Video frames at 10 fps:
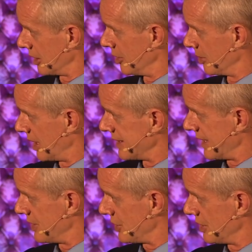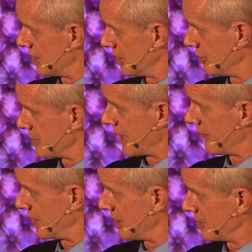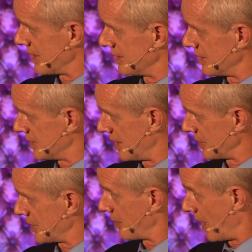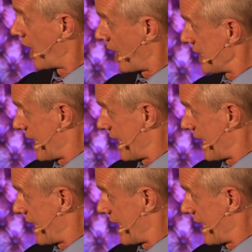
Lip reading: globalisation and who's benefited, who hasn't, to some extent. But I